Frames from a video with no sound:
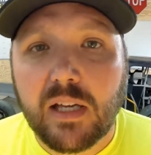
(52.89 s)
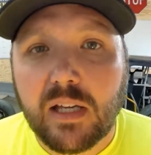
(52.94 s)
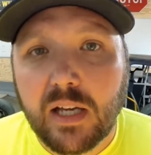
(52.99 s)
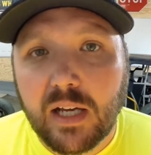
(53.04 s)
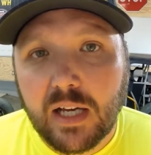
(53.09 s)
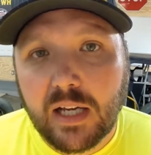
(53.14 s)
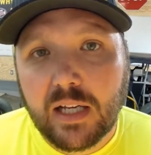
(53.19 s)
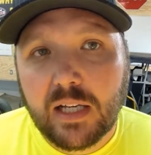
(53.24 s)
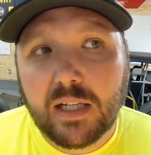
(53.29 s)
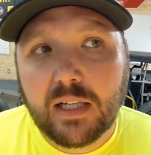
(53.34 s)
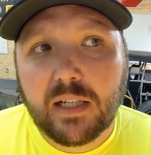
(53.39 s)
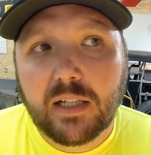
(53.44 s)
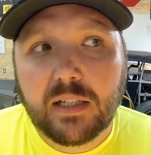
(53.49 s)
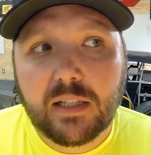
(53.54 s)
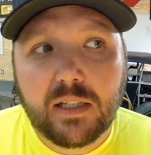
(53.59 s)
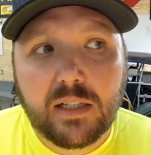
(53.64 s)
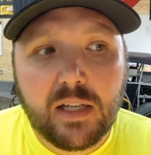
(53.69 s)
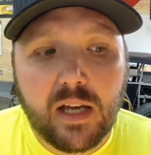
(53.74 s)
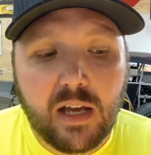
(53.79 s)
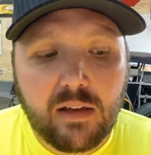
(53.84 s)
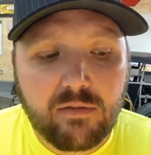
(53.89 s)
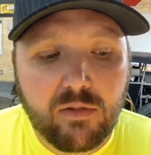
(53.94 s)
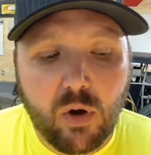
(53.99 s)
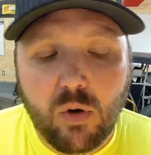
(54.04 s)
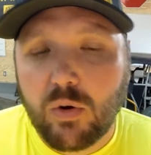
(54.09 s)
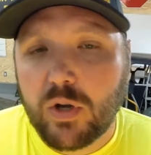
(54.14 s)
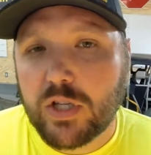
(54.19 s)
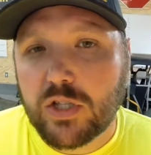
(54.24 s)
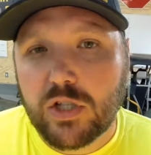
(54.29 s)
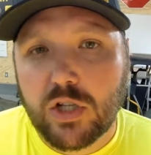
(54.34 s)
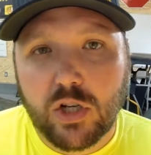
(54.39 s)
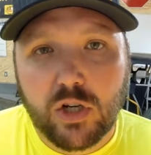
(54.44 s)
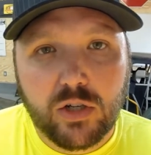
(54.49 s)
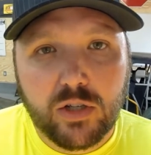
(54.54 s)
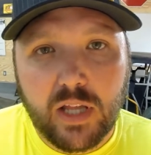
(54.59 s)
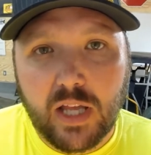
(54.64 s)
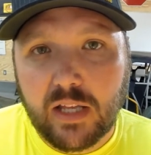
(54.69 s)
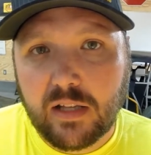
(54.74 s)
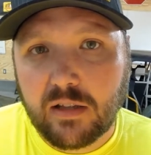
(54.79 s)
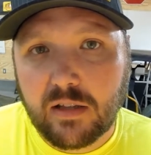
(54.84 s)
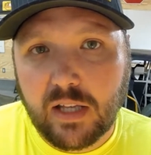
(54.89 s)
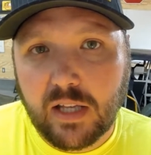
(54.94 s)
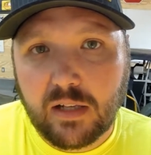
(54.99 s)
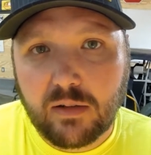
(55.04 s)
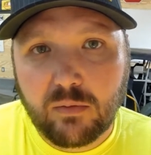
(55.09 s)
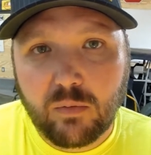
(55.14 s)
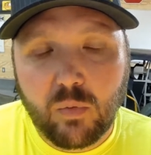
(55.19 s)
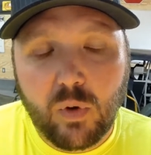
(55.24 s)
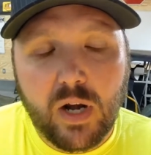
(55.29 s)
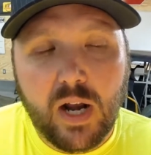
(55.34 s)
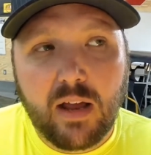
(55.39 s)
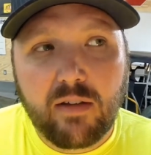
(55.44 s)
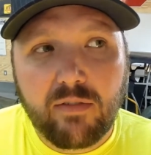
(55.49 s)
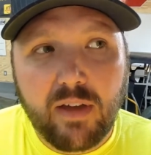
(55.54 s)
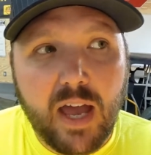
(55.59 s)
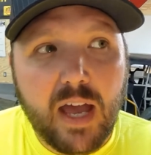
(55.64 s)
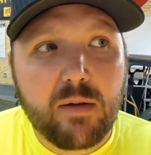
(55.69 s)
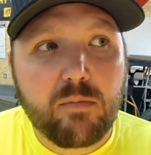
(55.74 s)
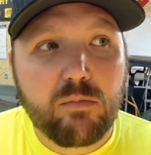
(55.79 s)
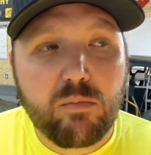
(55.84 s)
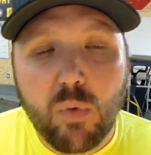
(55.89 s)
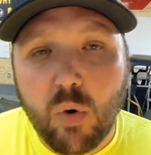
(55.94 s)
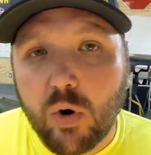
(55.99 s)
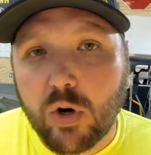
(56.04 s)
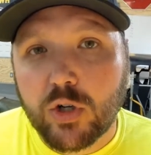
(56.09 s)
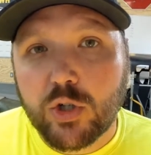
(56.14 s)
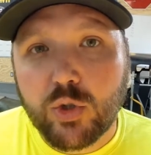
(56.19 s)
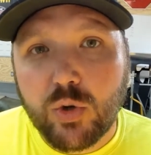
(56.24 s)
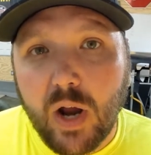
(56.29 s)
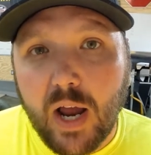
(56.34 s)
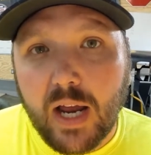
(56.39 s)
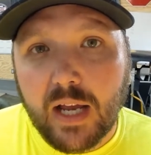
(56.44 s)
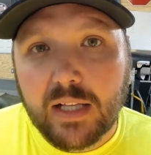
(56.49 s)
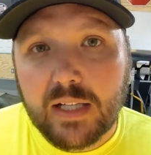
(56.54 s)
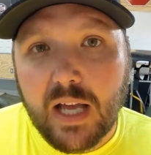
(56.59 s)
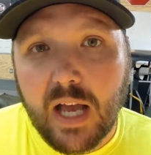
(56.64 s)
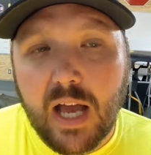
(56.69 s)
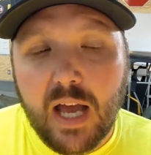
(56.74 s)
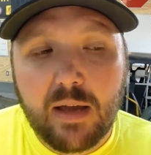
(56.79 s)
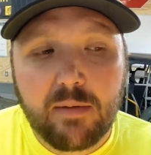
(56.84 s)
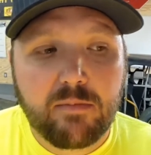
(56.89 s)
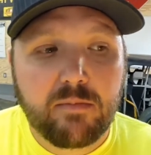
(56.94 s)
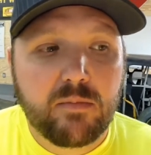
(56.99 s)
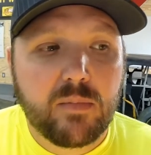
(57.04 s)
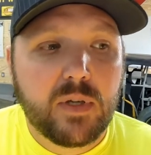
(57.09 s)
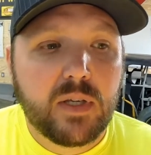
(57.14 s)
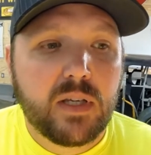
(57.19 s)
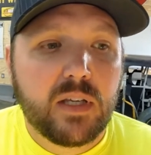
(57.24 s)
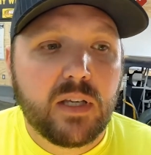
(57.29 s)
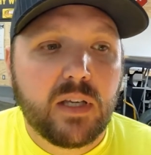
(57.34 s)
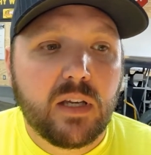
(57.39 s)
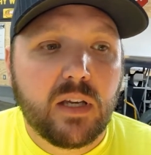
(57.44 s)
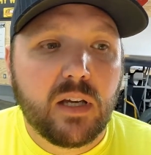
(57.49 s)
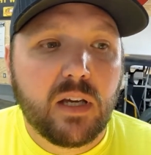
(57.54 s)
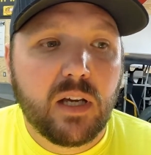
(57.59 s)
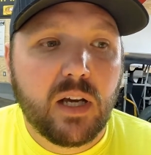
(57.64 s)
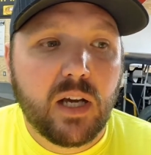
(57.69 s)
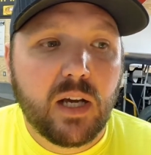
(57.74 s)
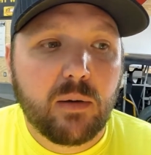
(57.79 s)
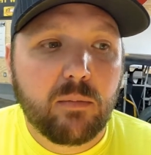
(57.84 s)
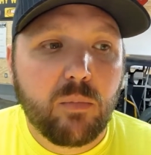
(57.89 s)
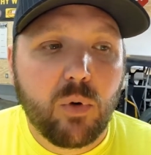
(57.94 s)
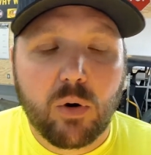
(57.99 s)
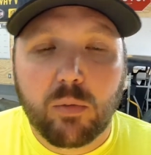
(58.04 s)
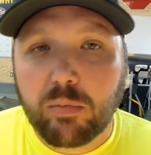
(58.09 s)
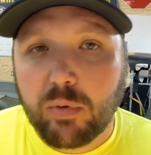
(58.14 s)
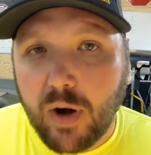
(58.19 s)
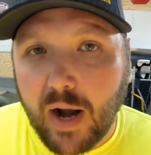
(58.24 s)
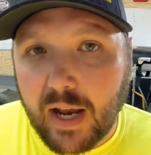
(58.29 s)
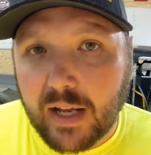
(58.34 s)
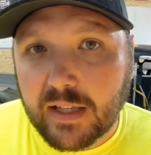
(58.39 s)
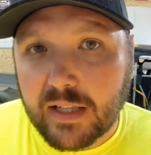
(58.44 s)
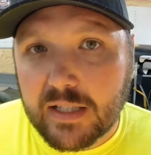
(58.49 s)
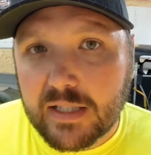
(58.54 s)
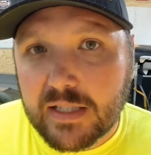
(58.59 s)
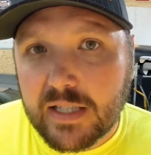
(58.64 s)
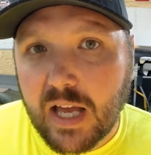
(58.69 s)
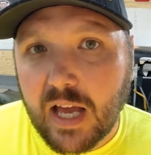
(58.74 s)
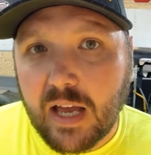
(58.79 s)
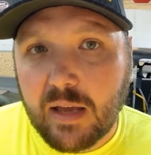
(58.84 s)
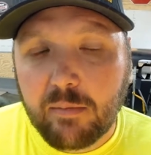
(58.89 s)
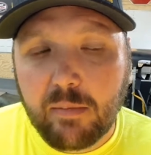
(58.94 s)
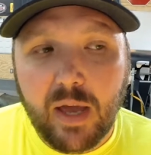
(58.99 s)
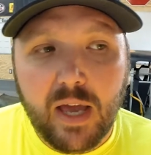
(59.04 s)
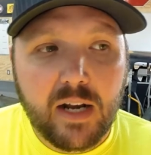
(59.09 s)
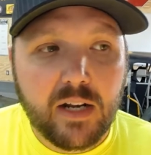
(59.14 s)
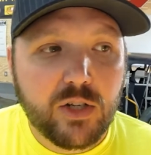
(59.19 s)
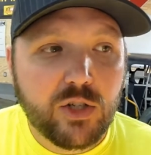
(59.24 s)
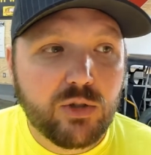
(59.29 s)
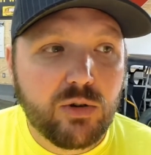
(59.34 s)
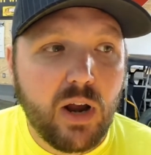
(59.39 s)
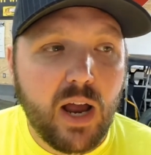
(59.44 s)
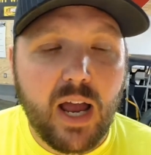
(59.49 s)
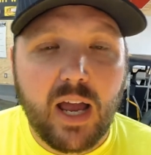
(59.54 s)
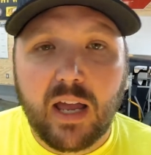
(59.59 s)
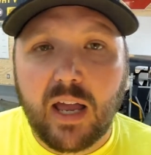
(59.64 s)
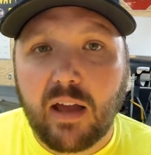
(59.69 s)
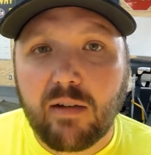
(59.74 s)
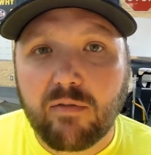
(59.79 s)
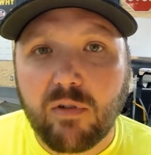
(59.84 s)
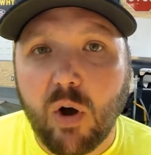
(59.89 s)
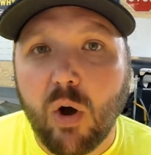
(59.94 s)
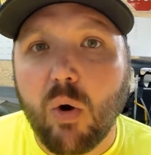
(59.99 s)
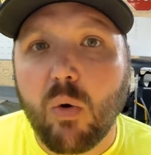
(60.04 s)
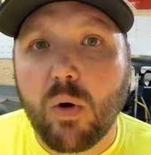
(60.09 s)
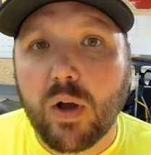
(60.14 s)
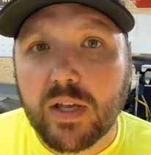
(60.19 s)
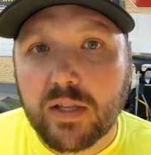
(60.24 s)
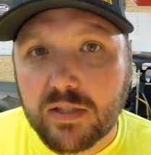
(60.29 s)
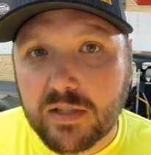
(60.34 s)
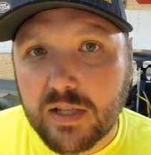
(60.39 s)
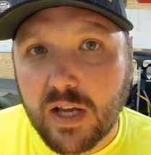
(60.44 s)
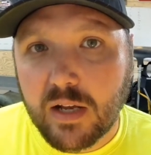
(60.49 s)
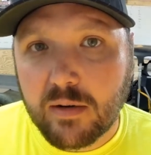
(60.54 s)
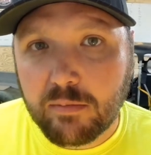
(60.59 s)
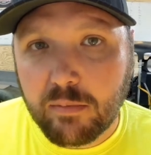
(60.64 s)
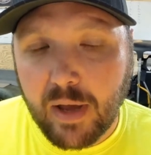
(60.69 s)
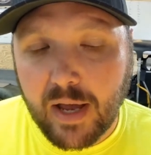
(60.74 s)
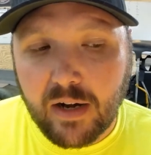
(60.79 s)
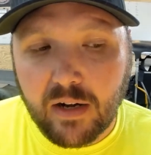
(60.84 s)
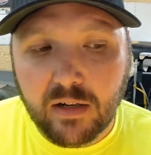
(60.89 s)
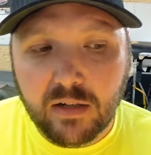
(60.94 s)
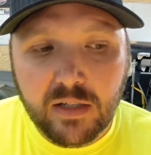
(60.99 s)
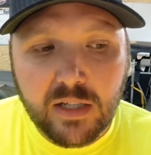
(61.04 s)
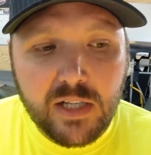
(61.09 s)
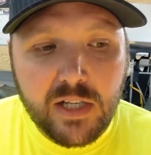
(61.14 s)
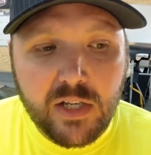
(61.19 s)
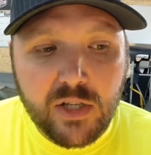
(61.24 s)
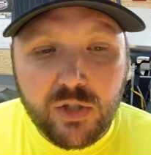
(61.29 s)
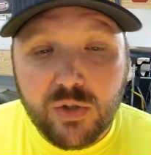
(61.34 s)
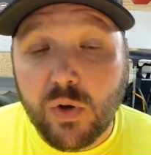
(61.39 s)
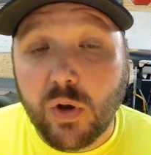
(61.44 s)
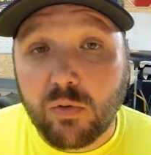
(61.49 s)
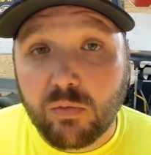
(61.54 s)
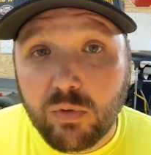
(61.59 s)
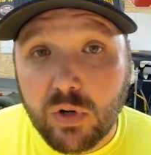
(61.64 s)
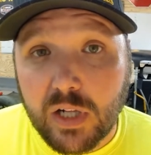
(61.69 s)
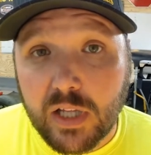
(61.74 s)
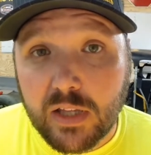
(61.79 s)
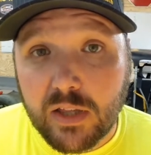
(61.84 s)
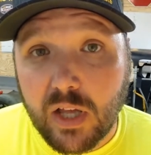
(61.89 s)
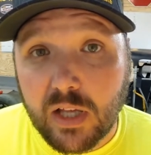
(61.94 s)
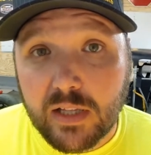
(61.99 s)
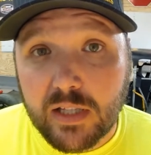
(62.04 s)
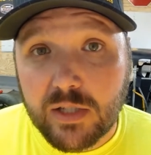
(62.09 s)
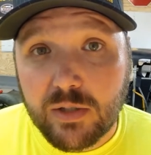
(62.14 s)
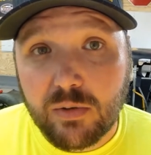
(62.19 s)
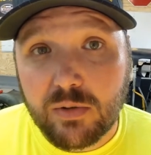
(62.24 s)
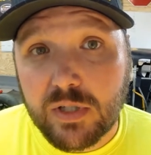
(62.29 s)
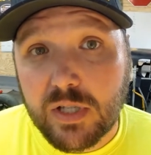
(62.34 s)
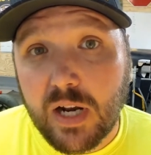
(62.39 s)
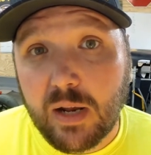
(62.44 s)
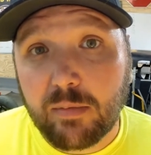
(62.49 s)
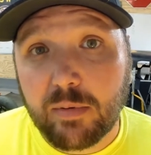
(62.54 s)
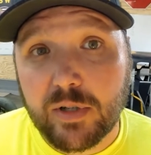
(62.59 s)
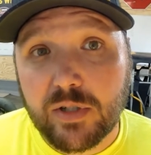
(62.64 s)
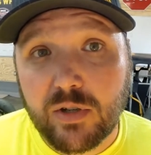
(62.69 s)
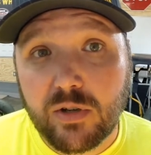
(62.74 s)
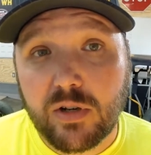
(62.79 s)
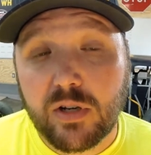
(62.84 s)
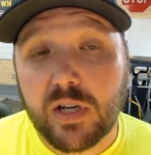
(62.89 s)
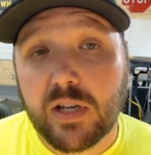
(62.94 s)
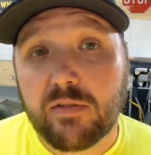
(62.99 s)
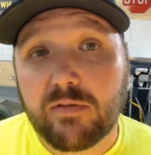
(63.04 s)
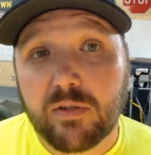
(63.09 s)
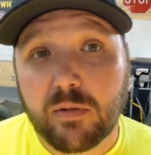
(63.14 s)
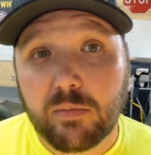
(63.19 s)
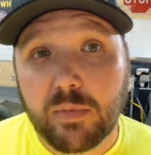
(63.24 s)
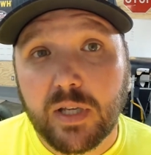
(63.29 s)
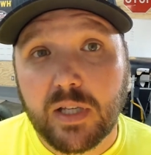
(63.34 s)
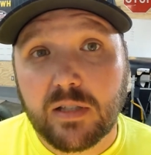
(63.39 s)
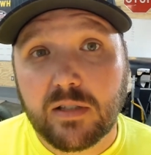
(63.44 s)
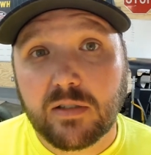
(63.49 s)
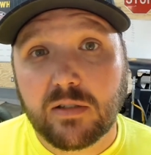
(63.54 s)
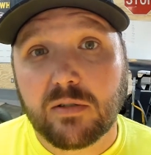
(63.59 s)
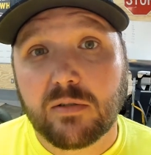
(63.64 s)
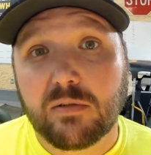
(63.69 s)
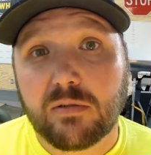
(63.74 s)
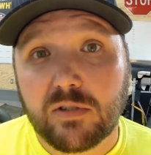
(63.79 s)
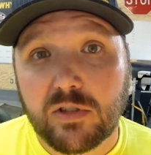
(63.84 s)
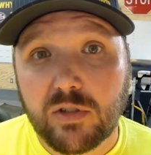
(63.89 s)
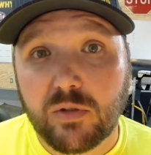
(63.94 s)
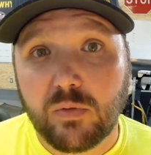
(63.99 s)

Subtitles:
I've always learned that when I've had more track time, more practice time at a track, I've always done better. So I really thought this was an opportunity for me to